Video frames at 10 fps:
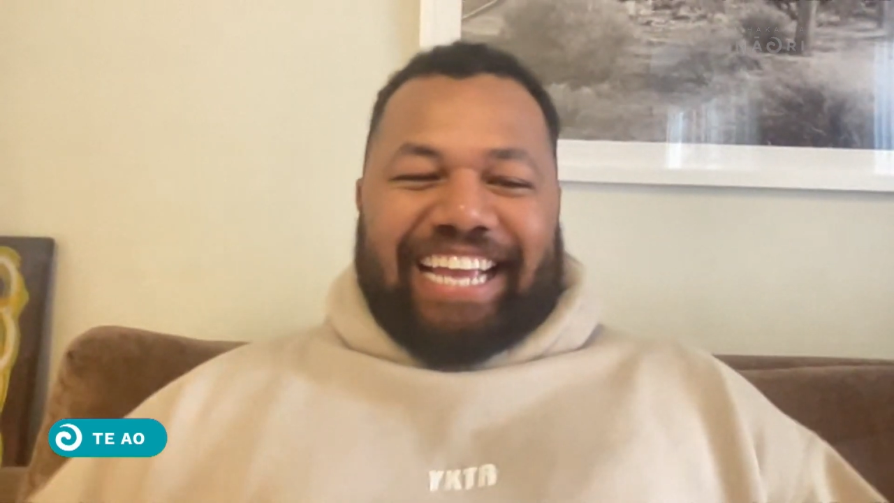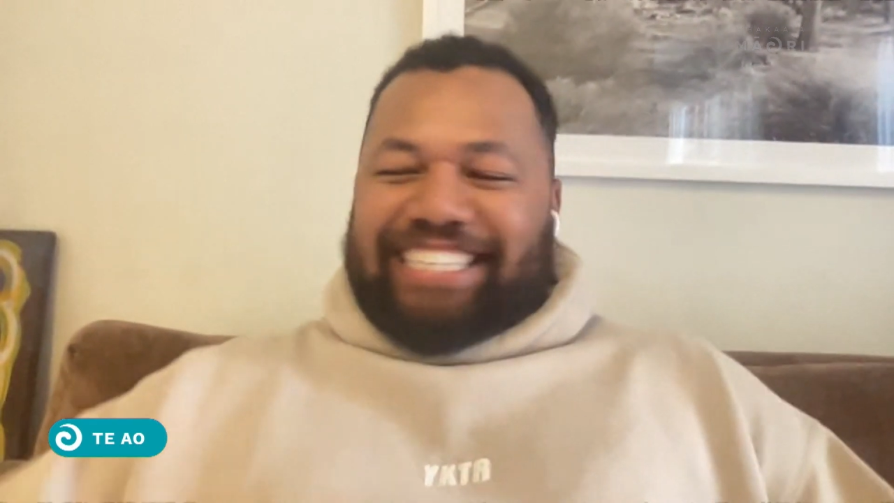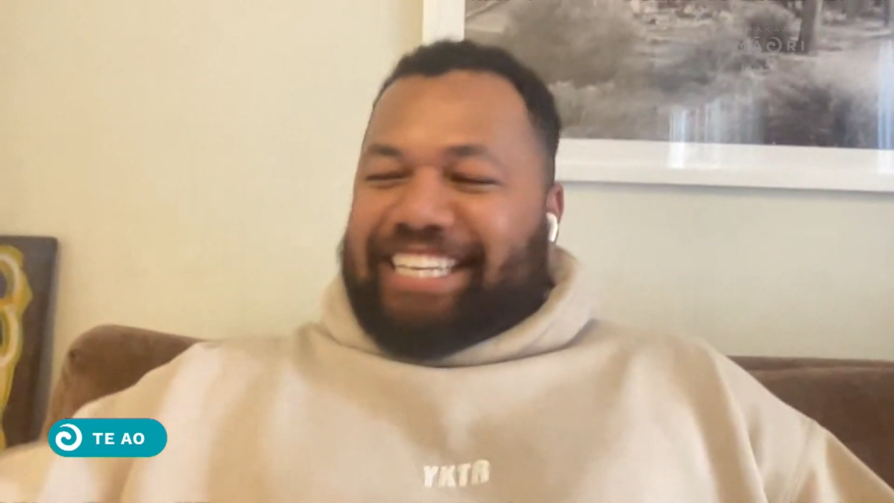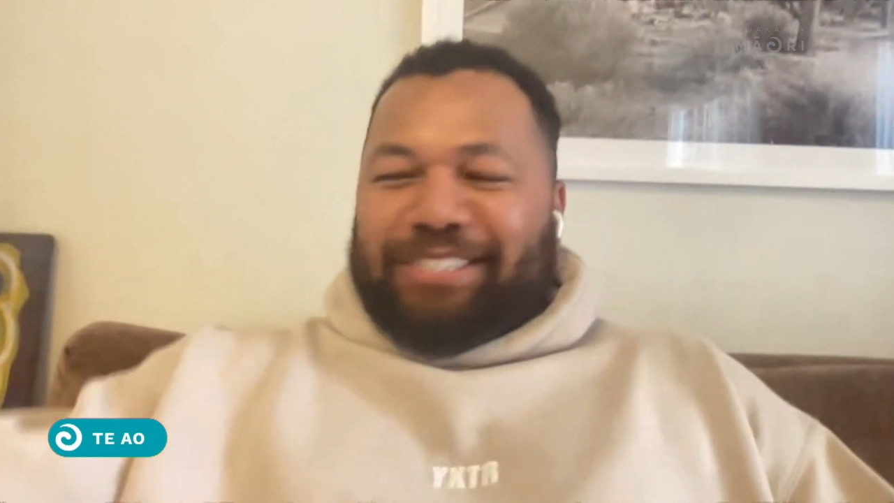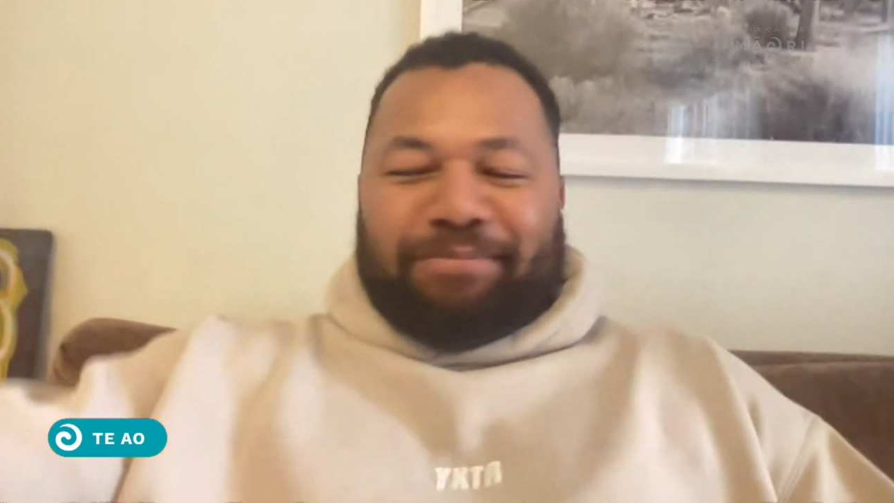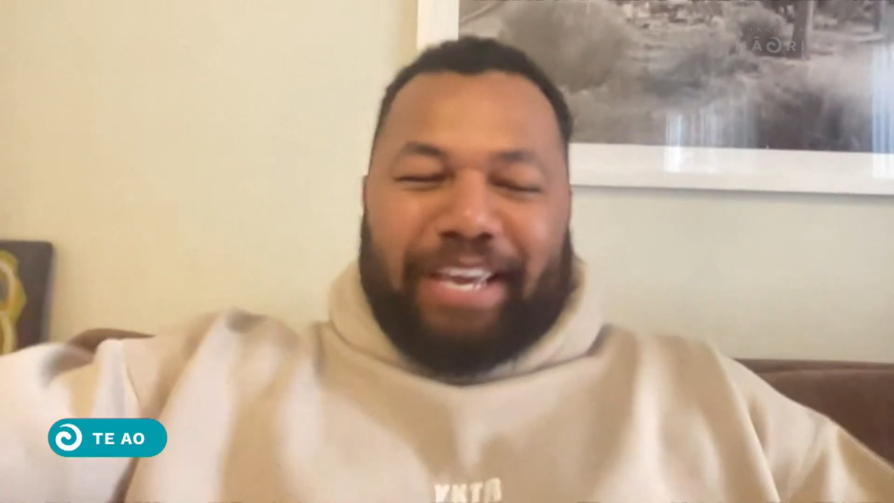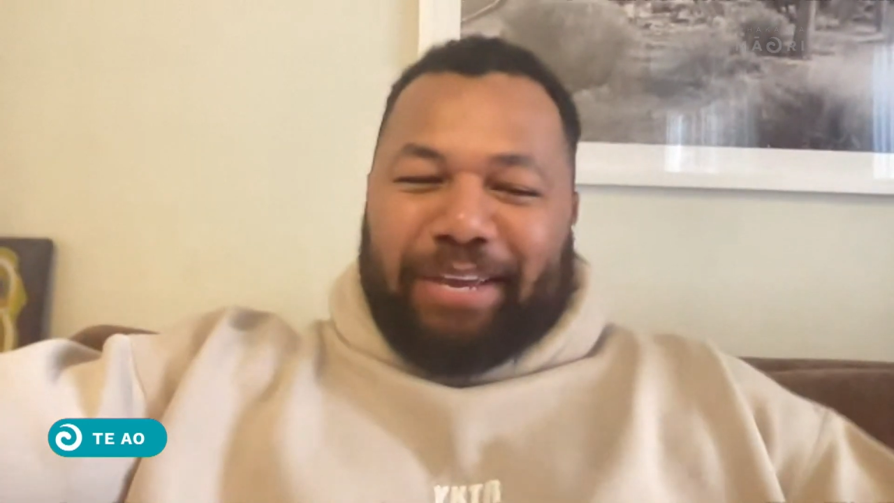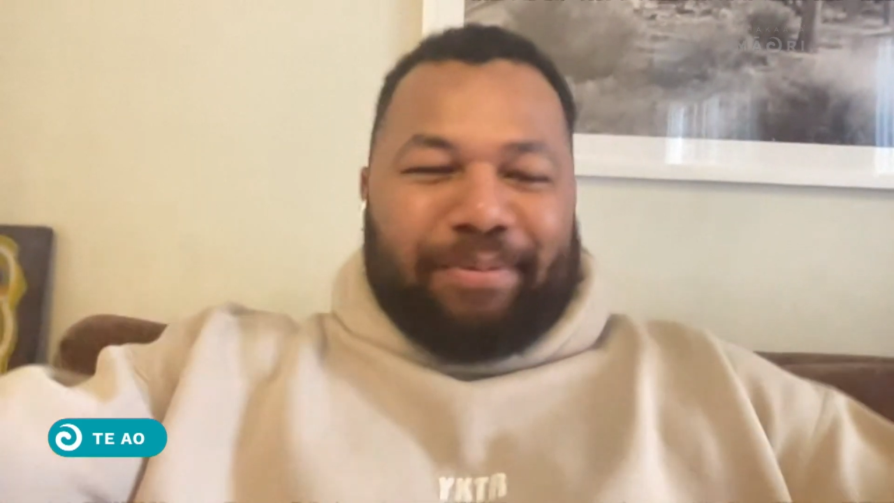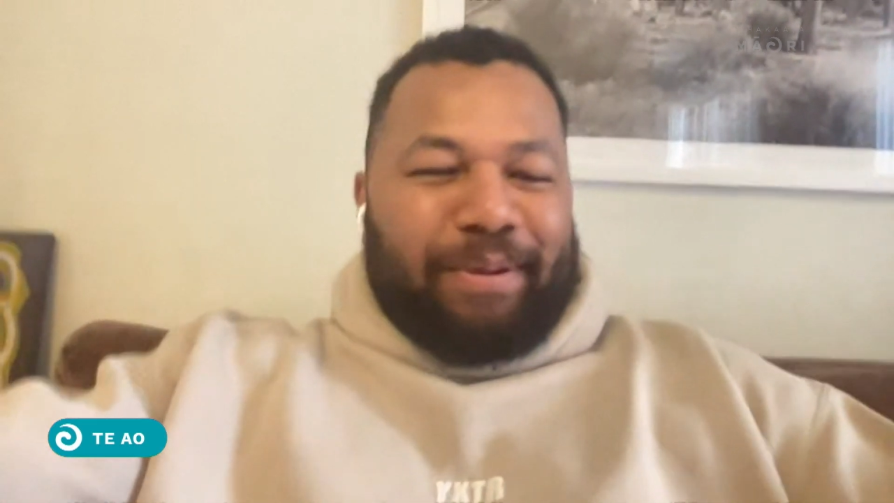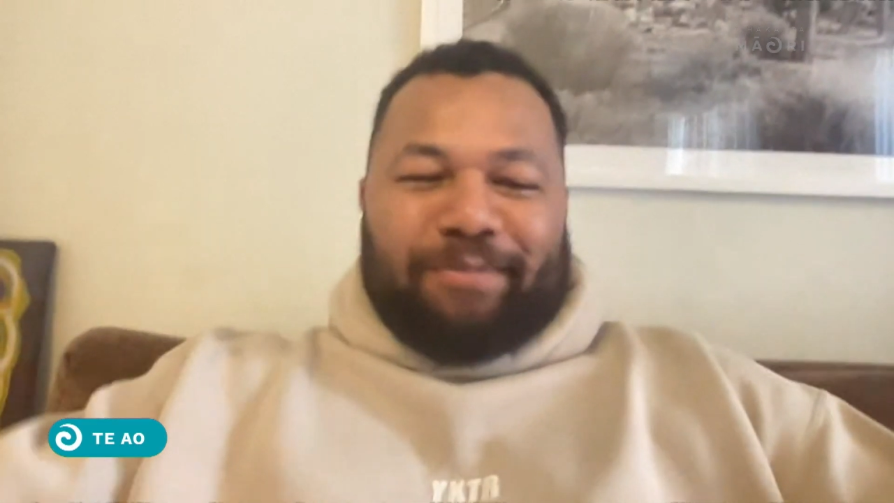he's like
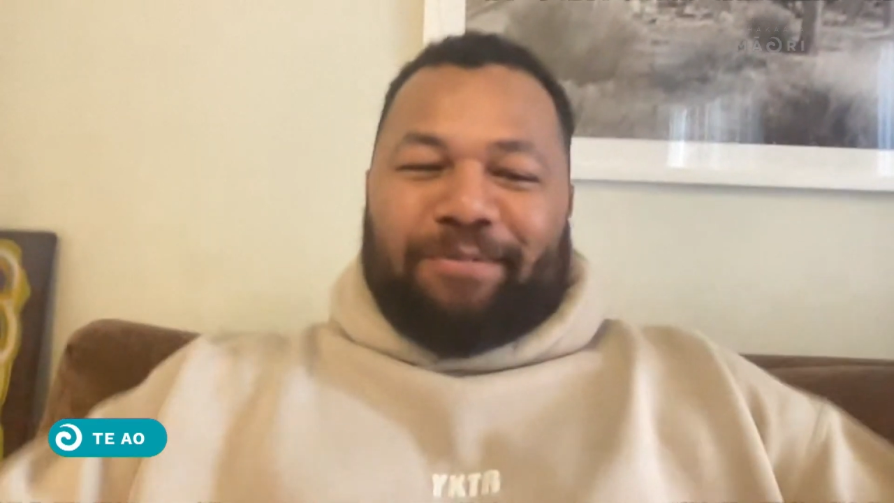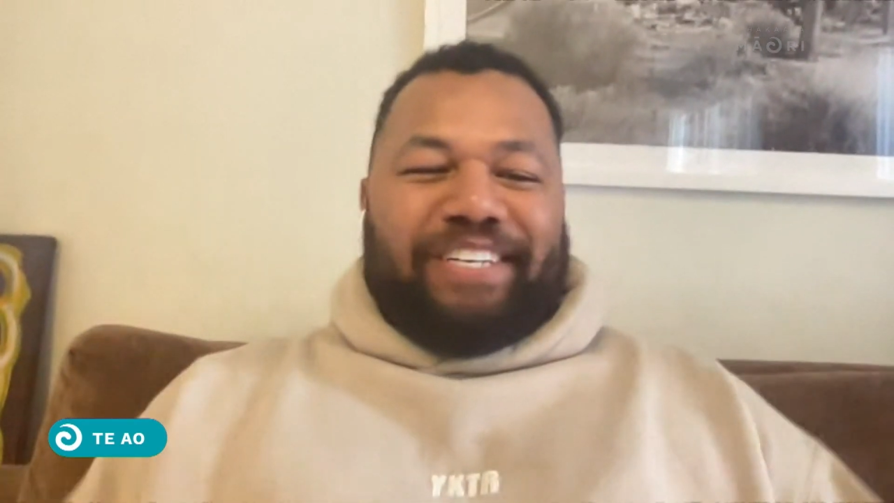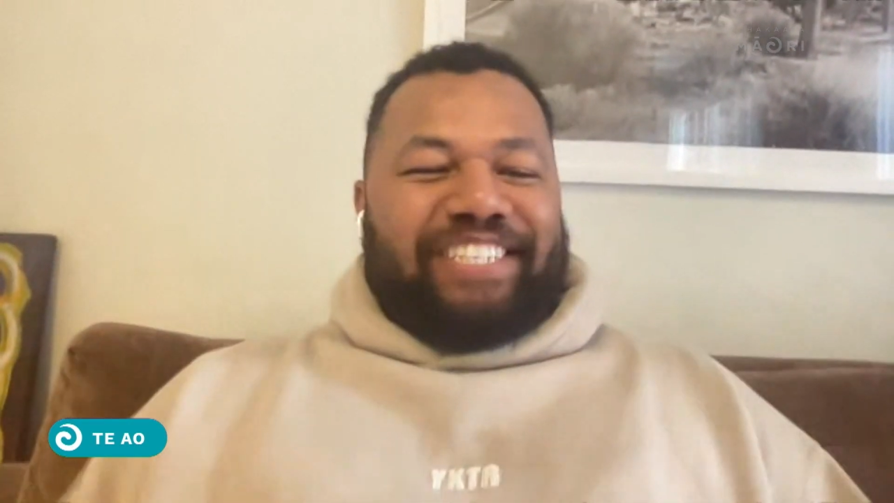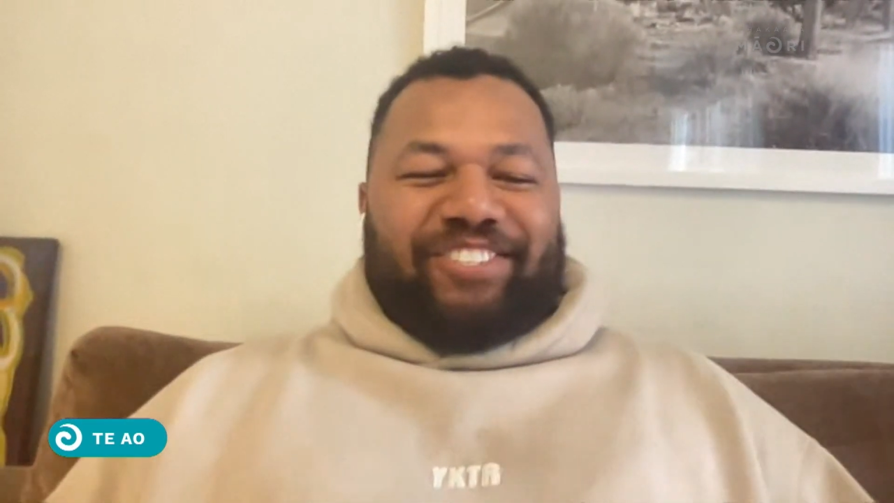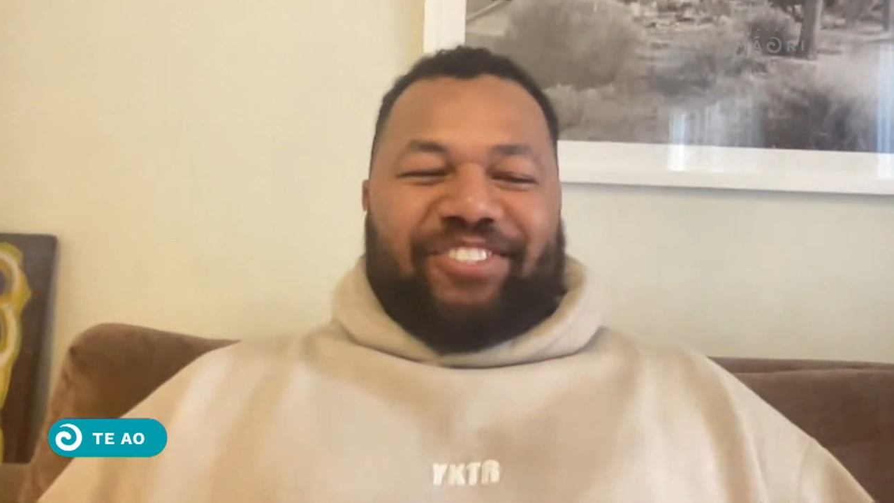smacking people when he's